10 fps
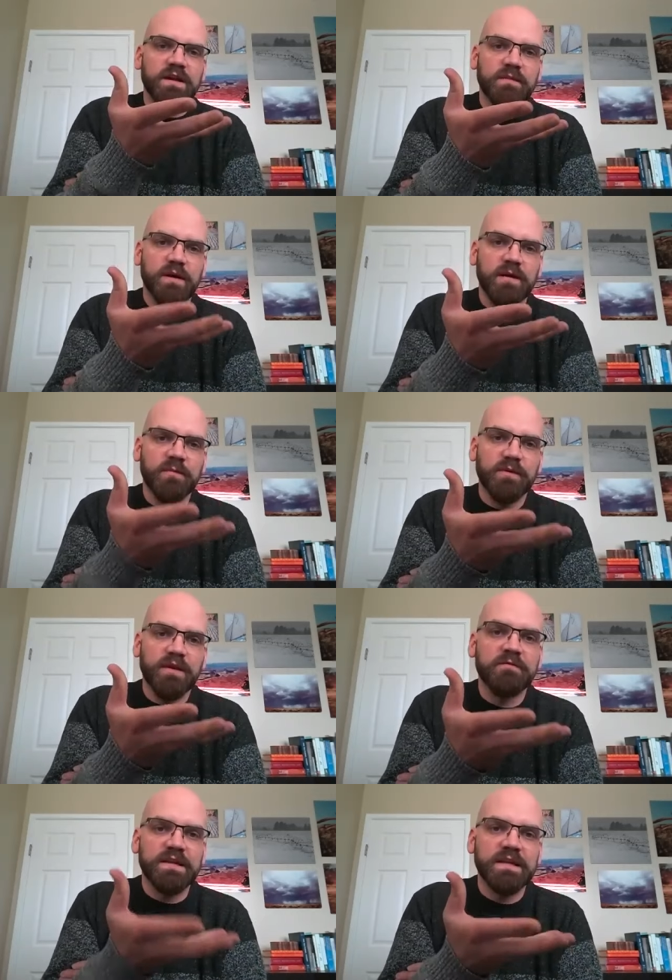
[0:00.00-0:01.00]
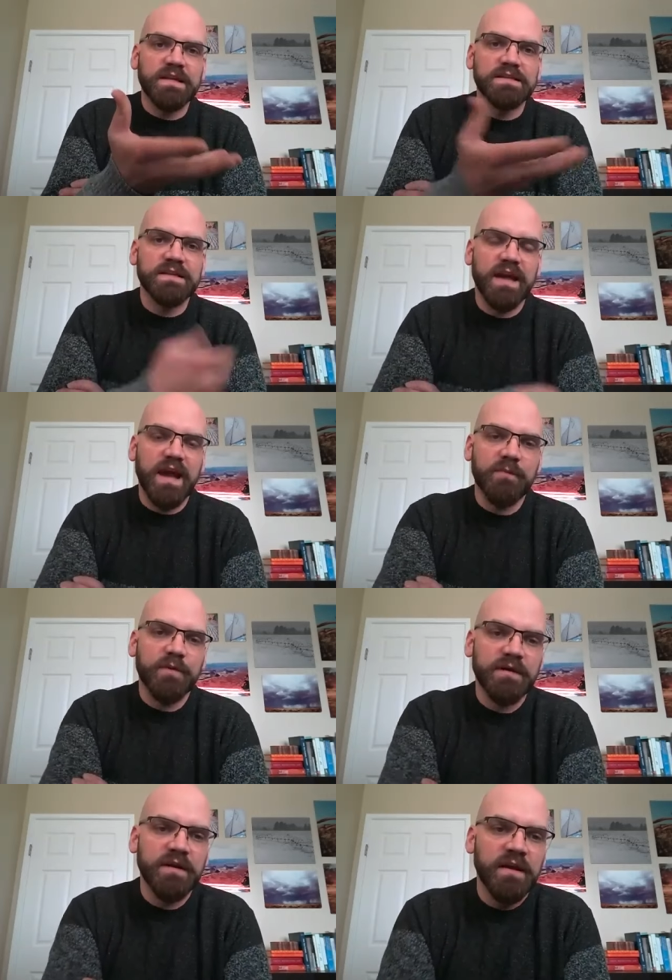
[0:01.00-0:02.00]
come up if it needs to
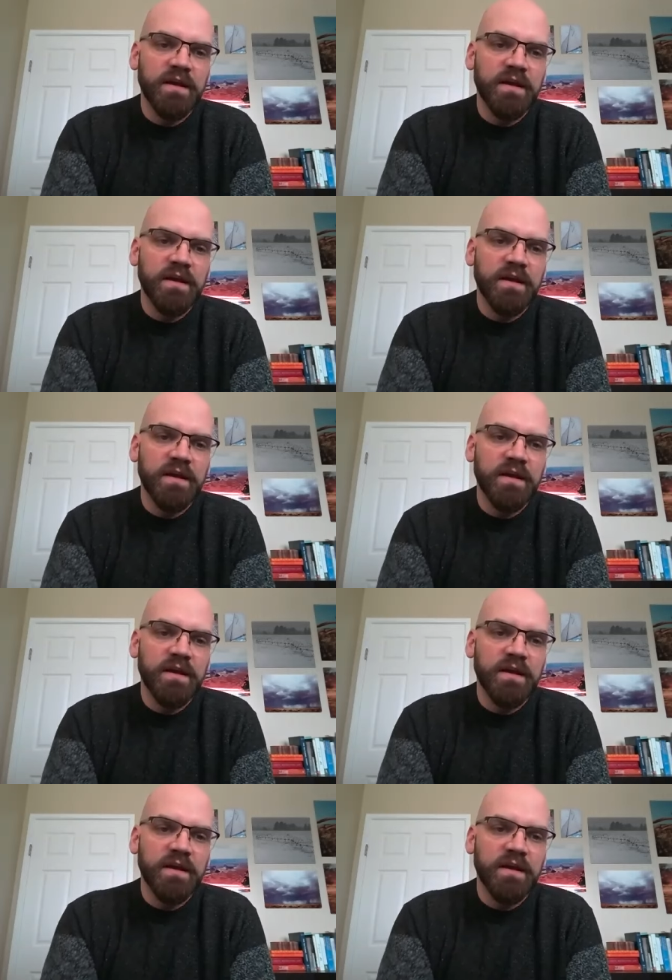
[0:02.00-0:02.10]
happen.